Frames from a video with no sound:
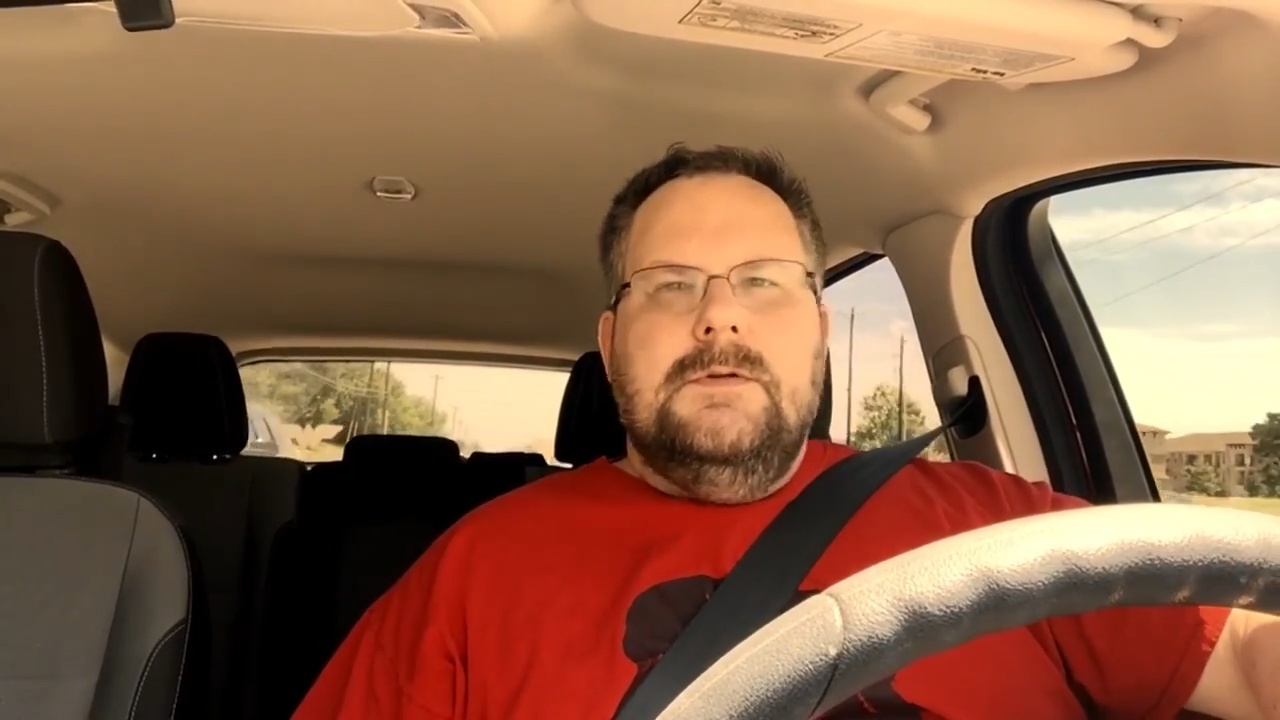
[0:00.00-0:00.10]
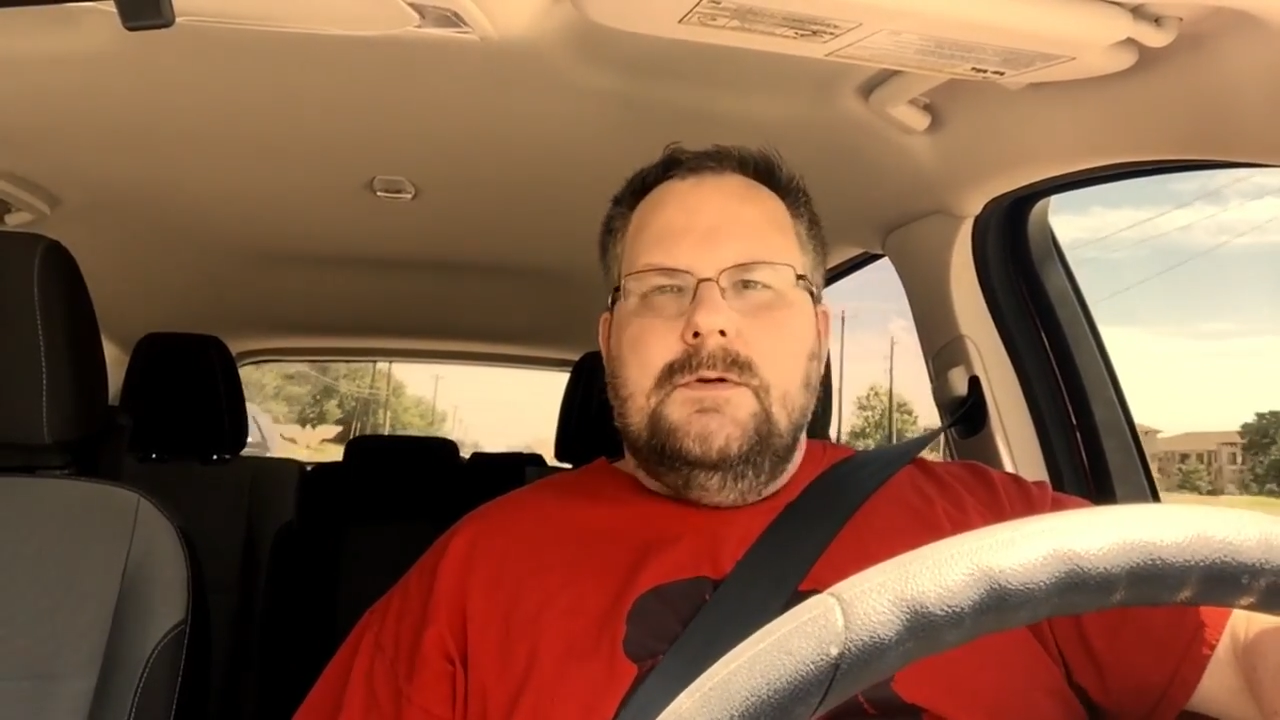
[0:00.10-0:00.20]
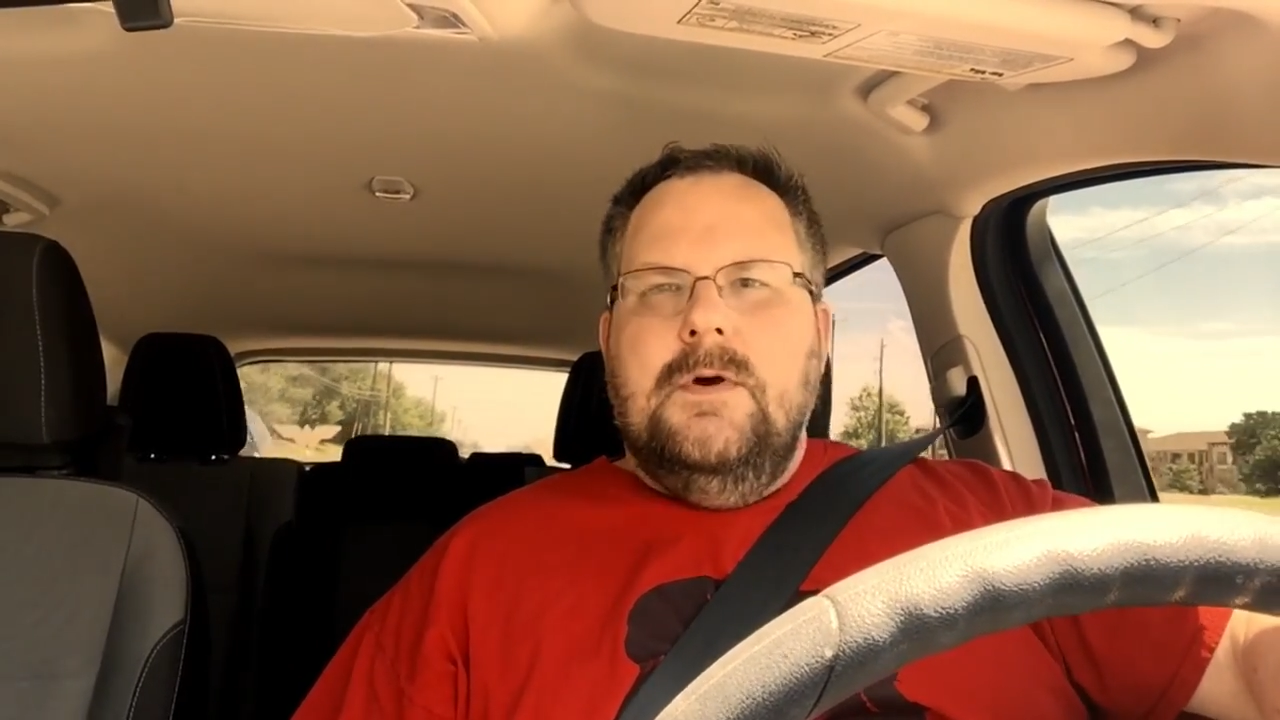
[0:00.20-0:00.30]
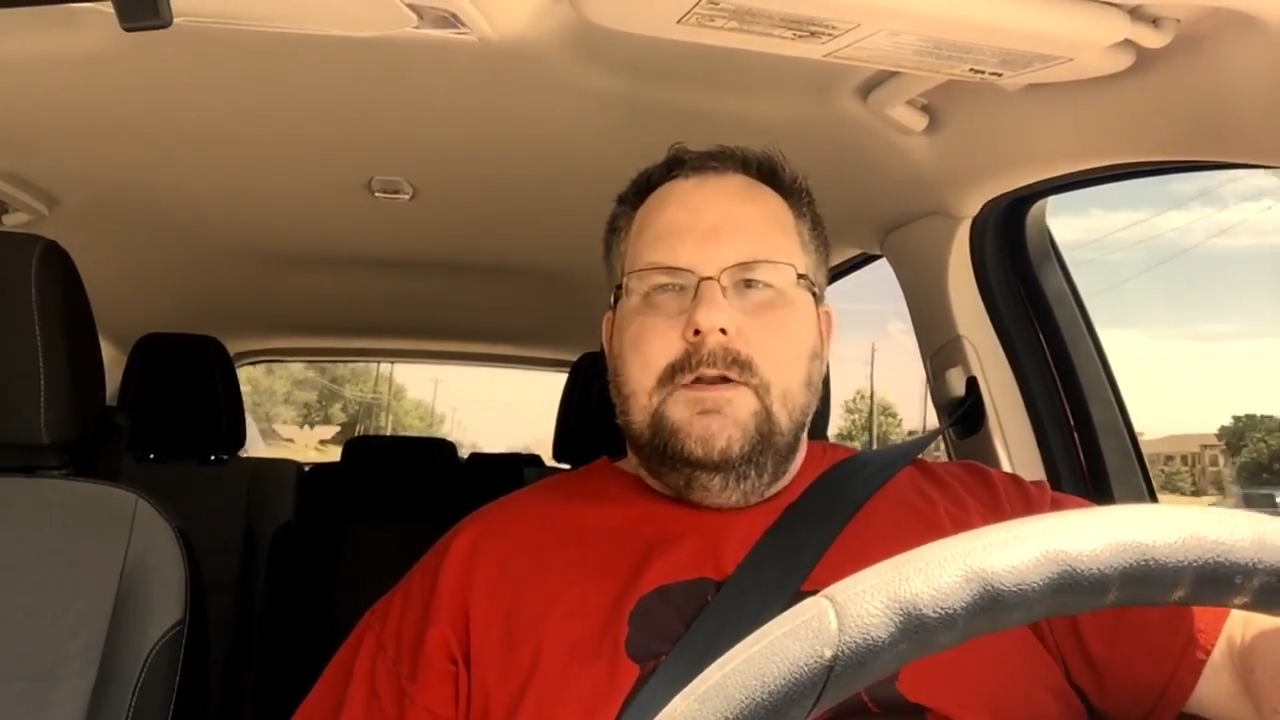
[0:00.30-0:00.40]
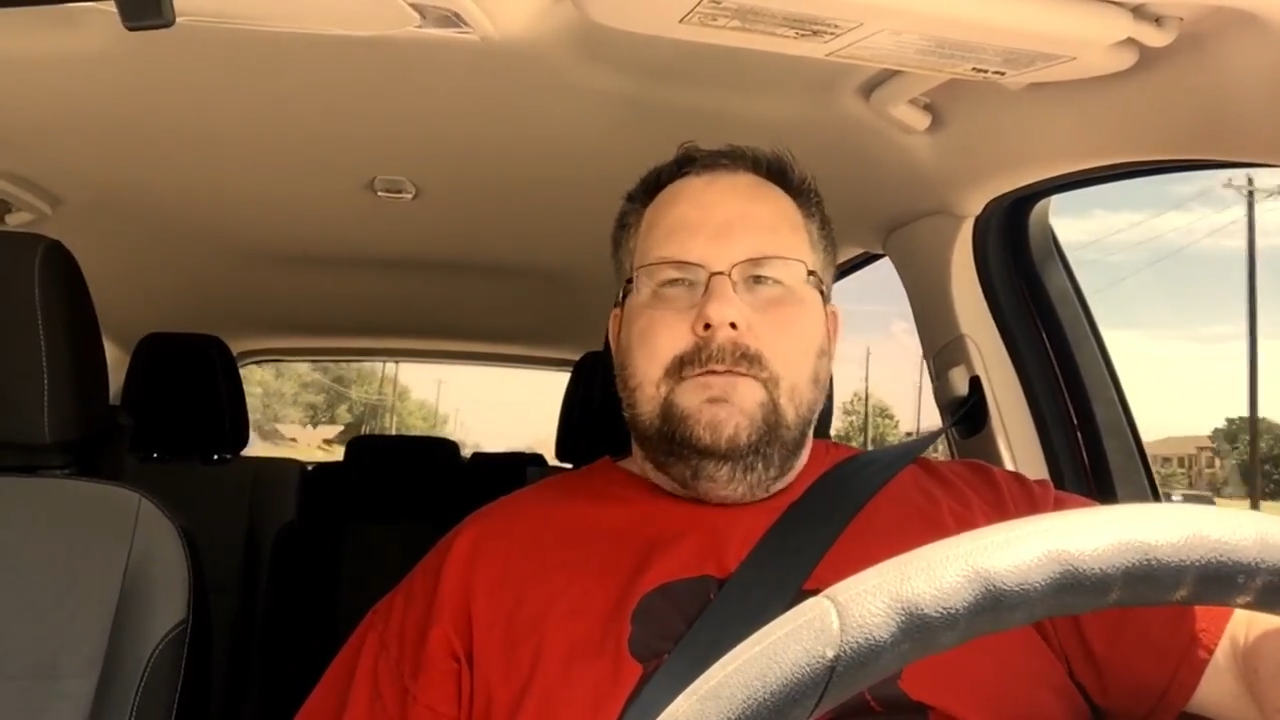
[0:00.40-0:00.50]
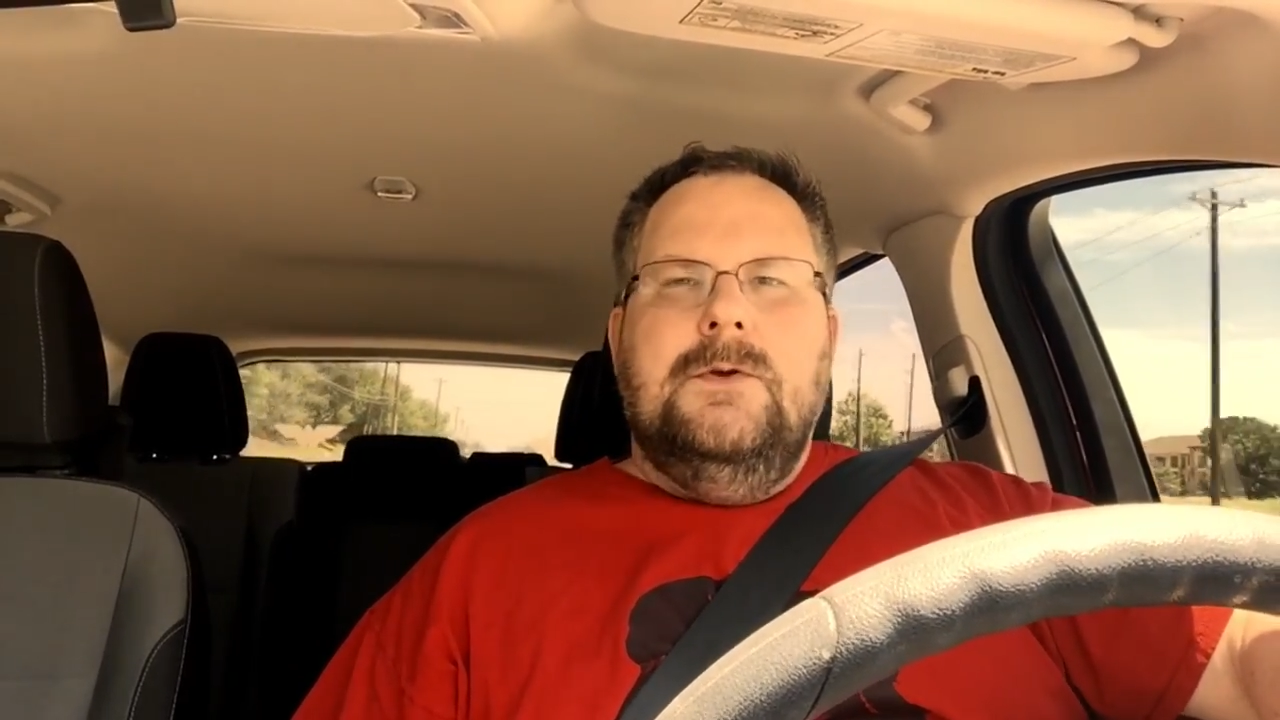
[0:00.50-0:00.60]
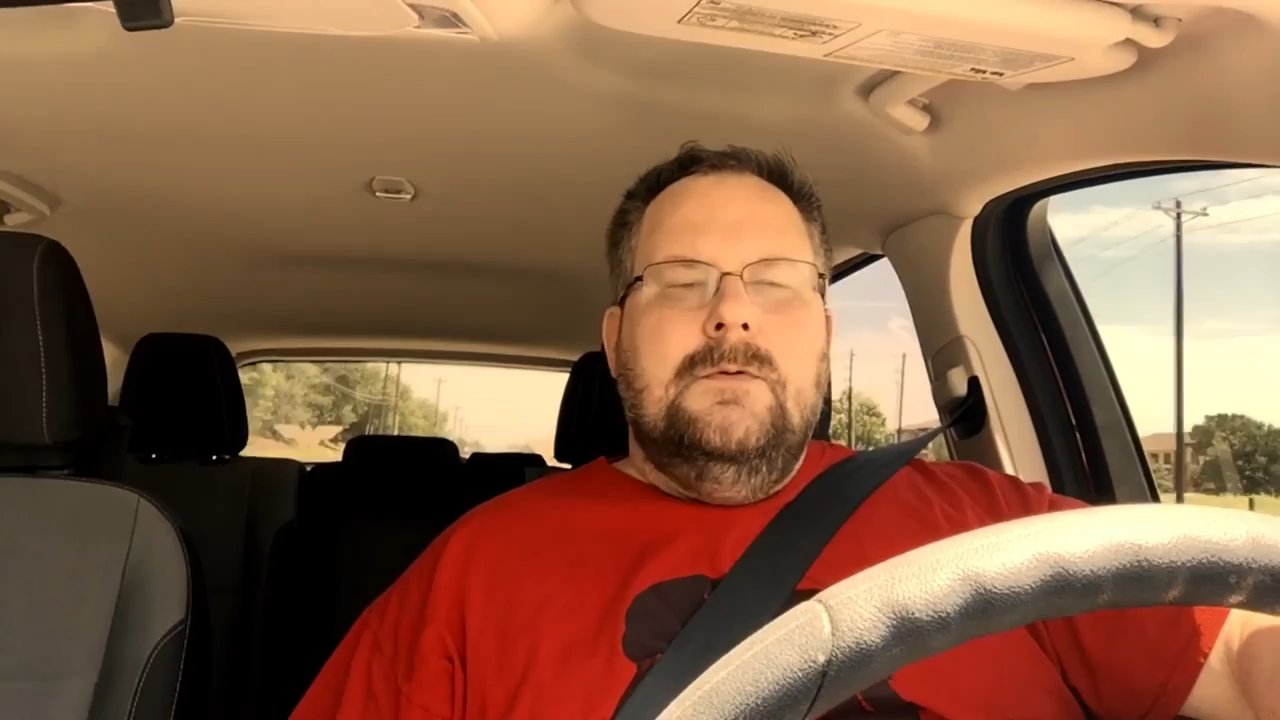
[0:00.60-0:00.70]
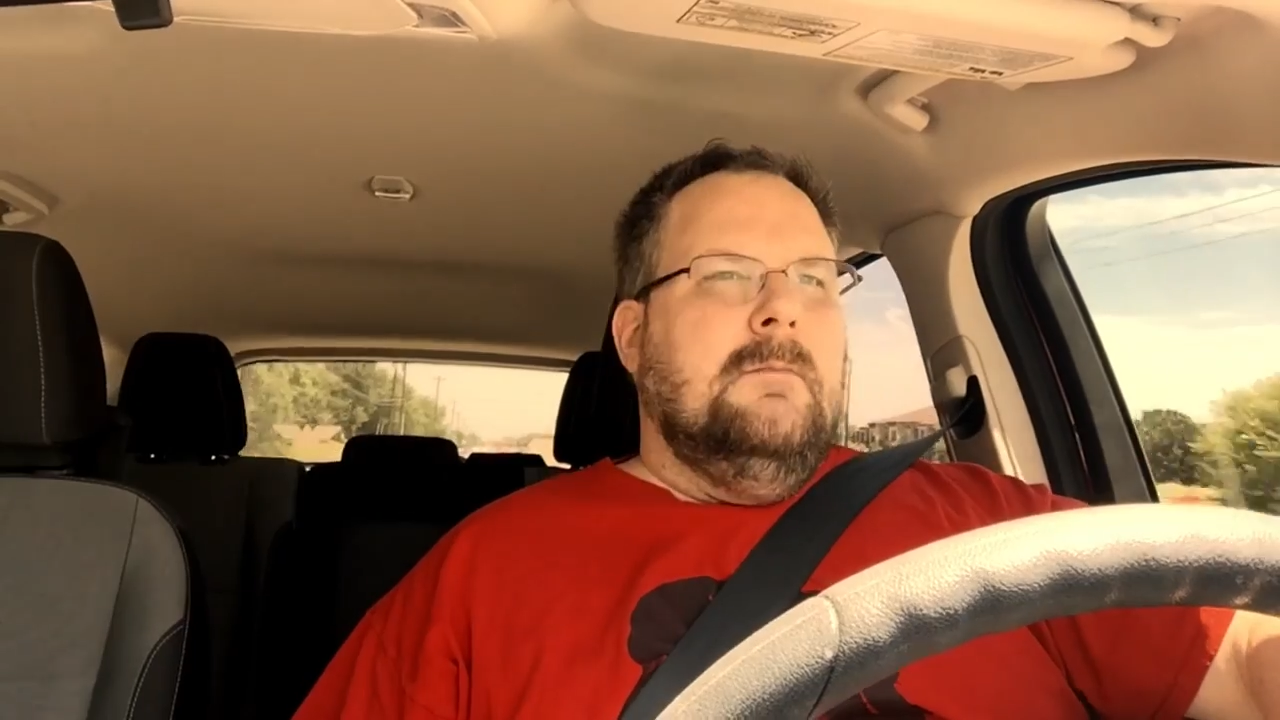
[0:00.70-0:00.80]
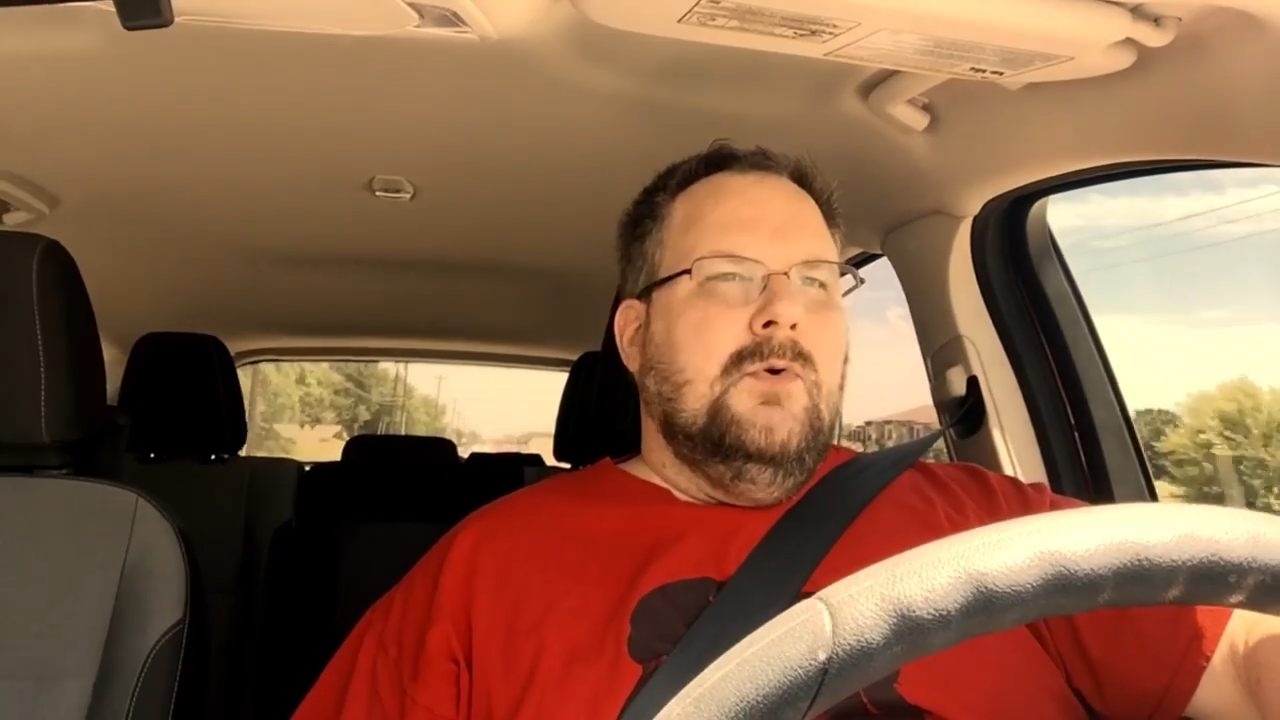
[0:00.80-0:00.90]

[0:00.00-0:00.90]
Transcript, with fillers: to quite a few